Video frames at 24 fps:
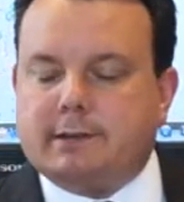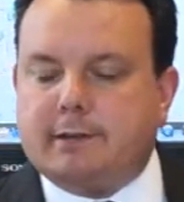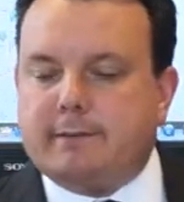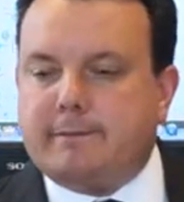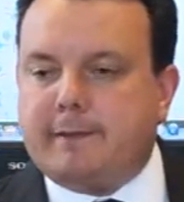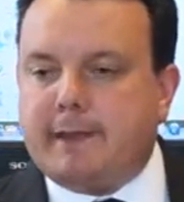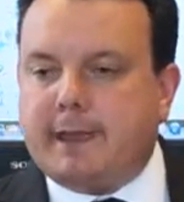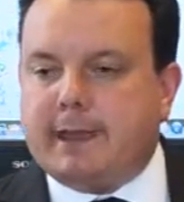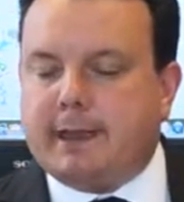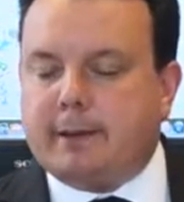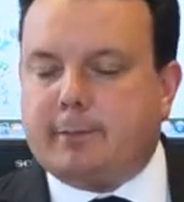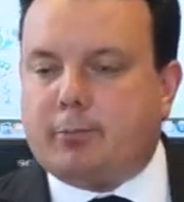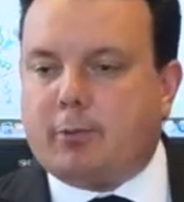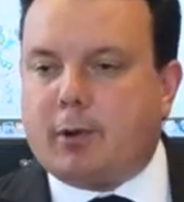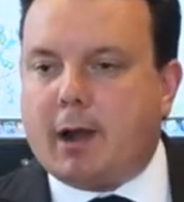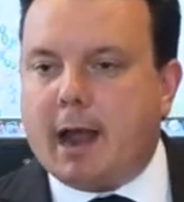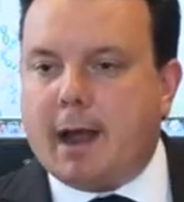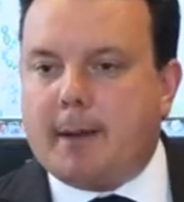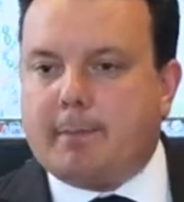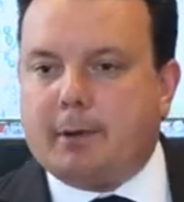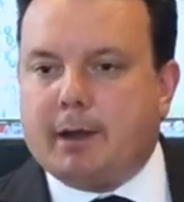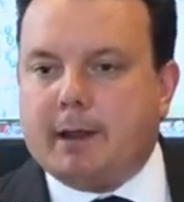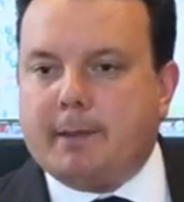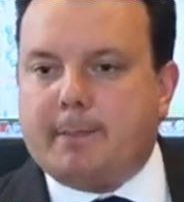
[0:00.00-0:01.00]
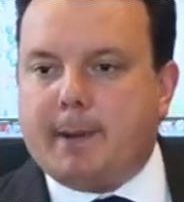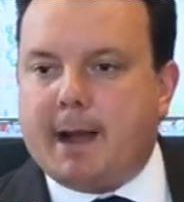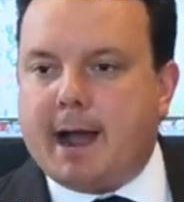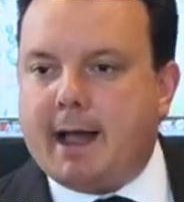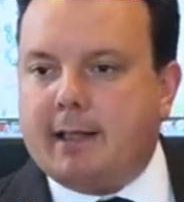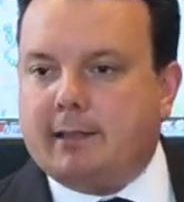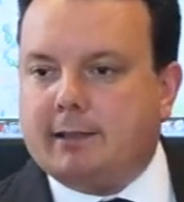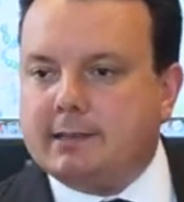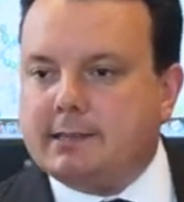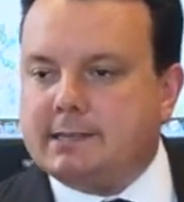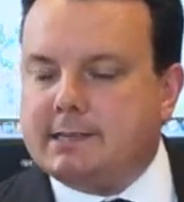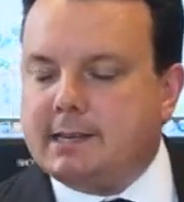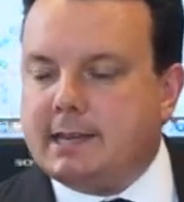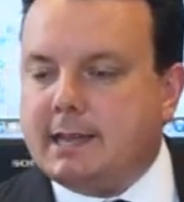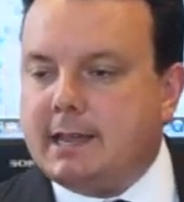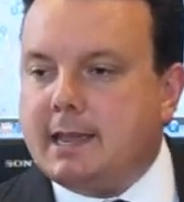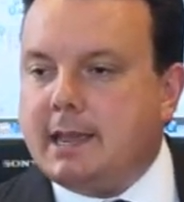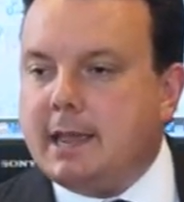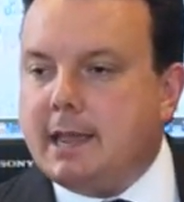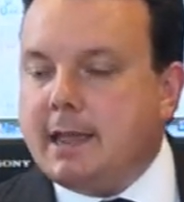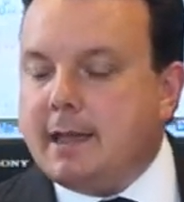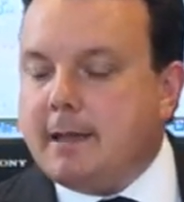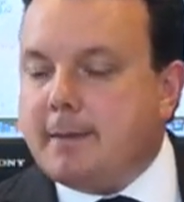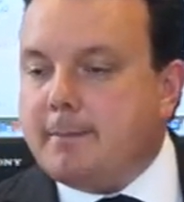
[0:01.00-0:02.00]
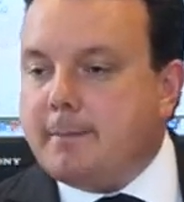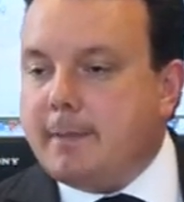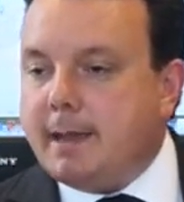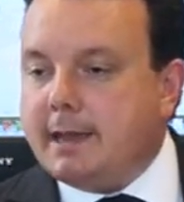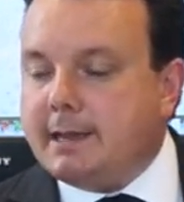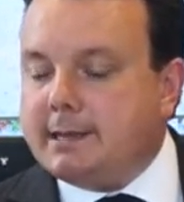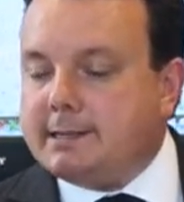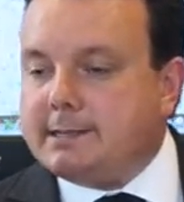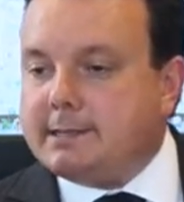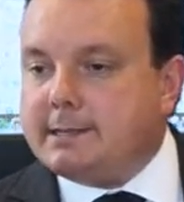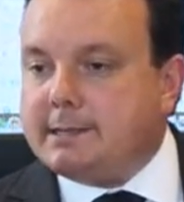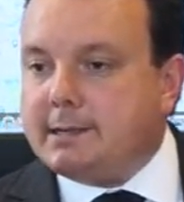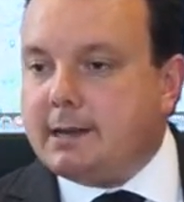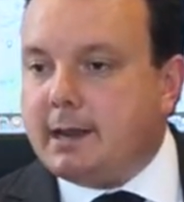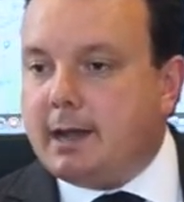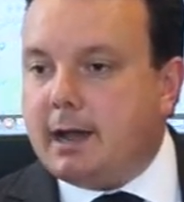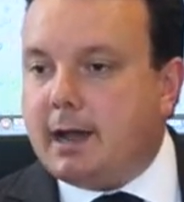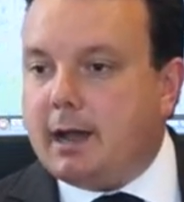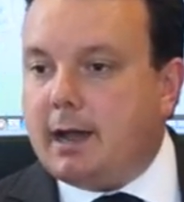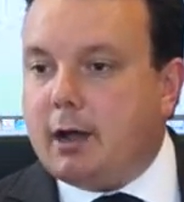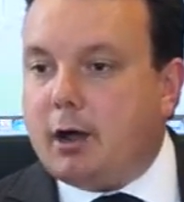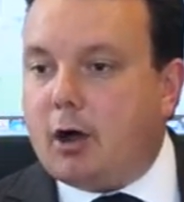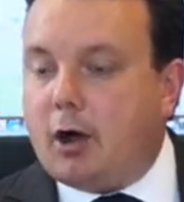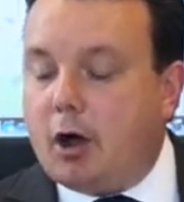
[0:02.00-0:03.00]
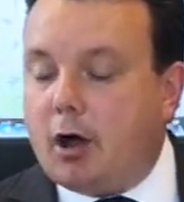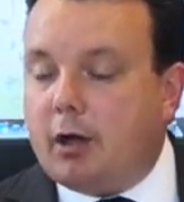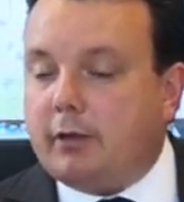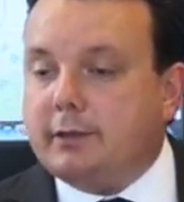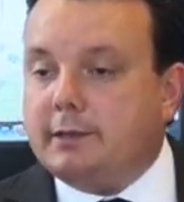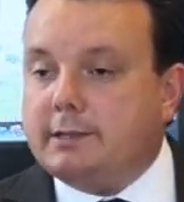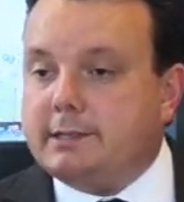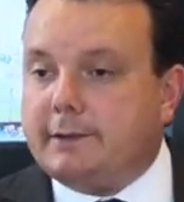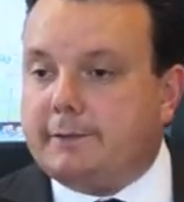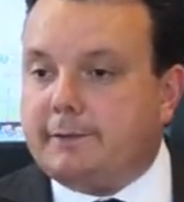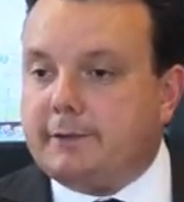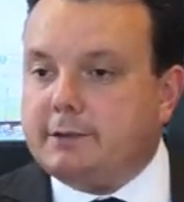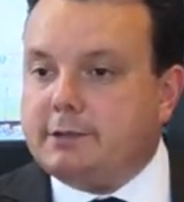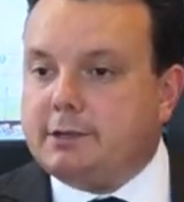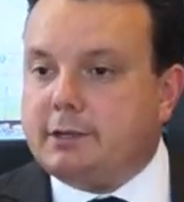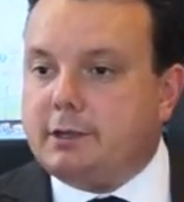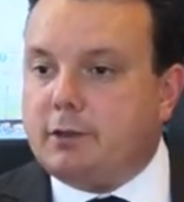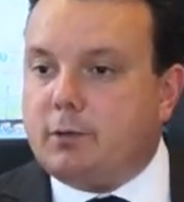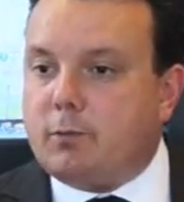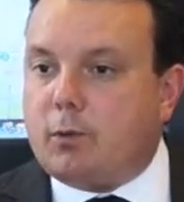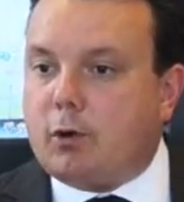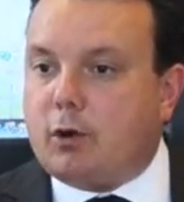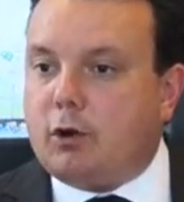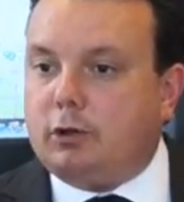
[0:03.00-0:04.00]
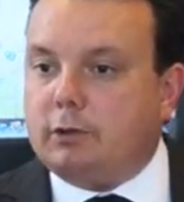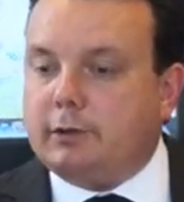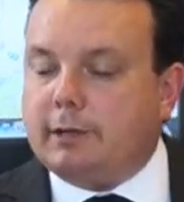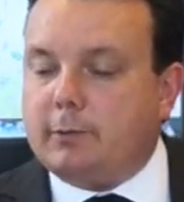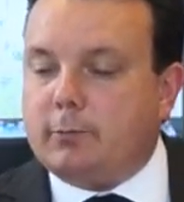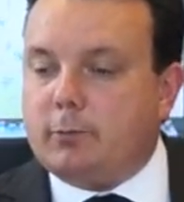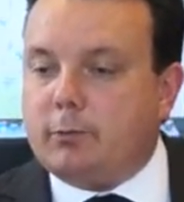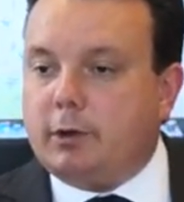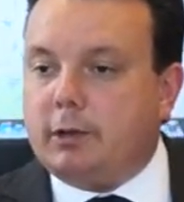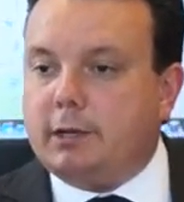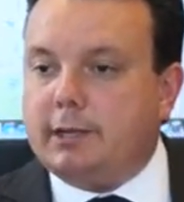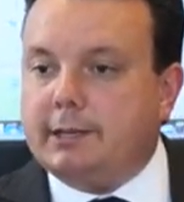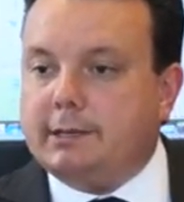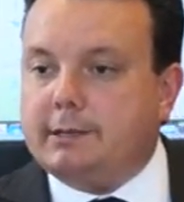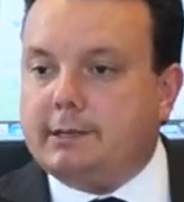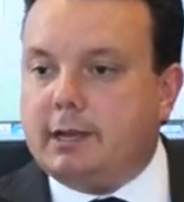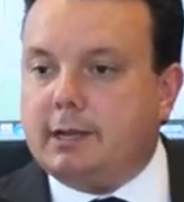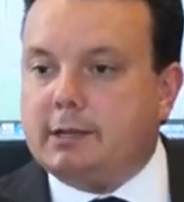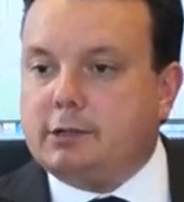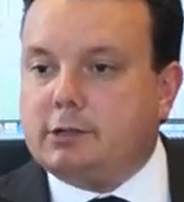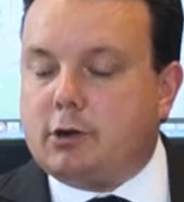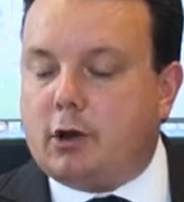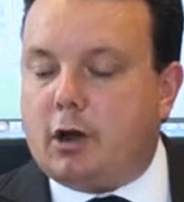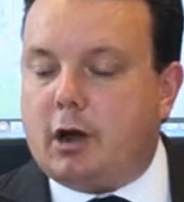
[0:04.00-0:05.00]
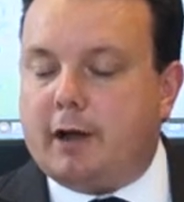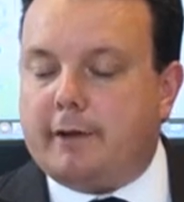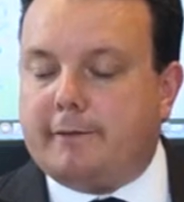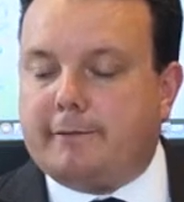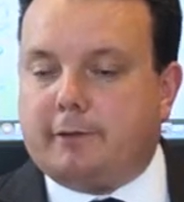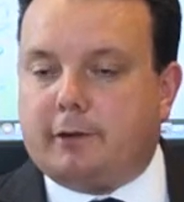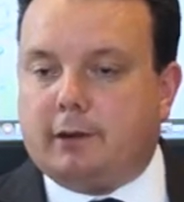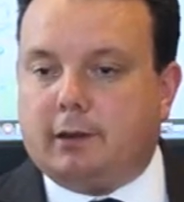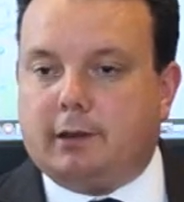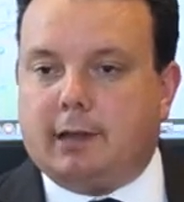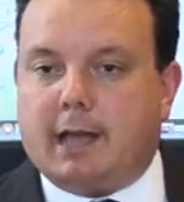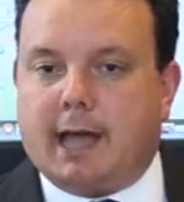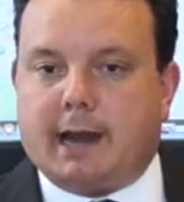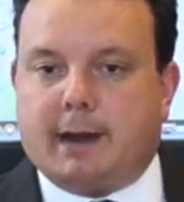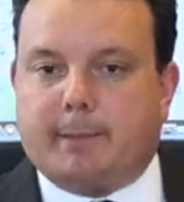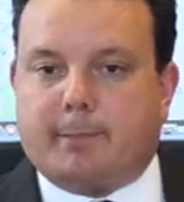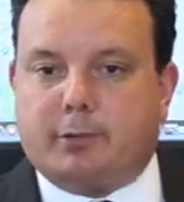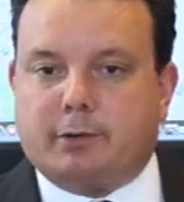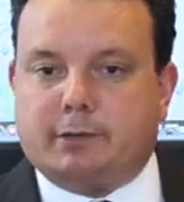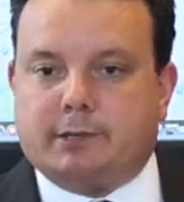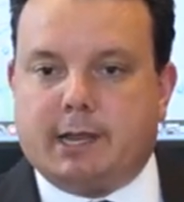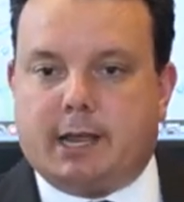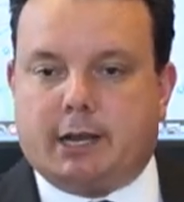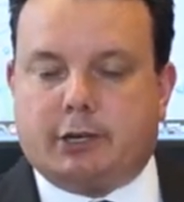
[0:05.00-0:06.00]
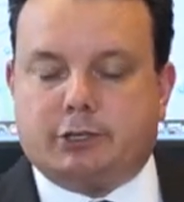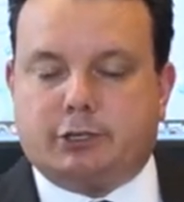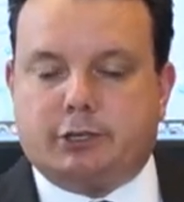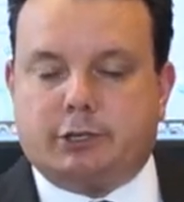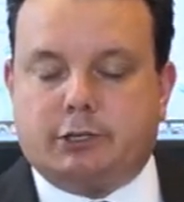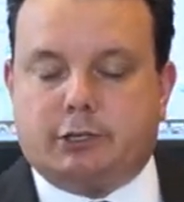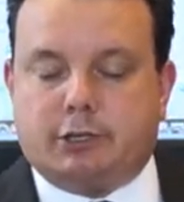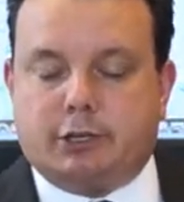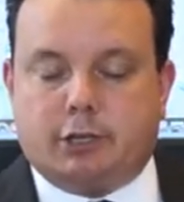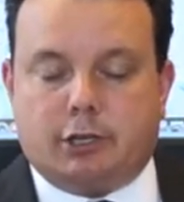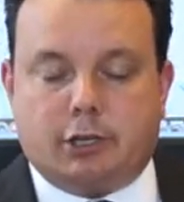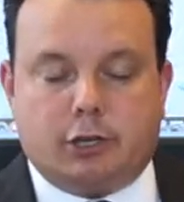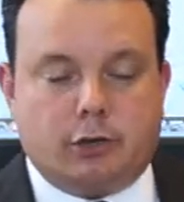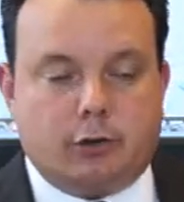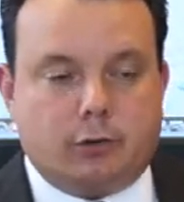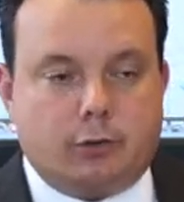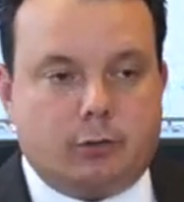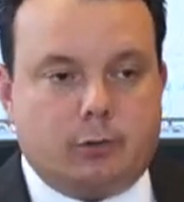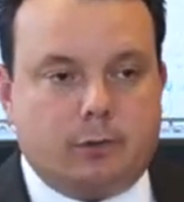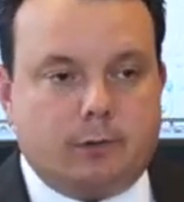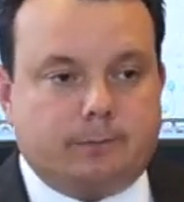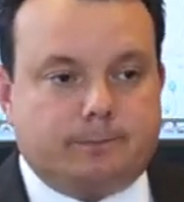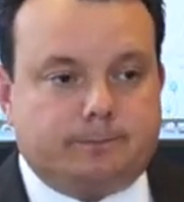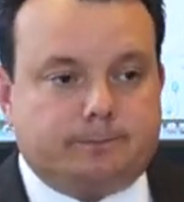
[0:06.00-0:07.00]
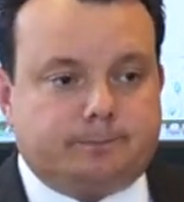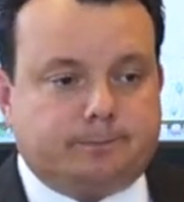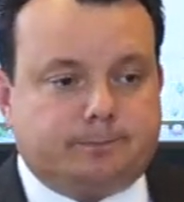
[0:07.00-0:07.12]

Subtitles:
a vacant property policy, makes all the difference in the world and really does offer a lot of protection to you.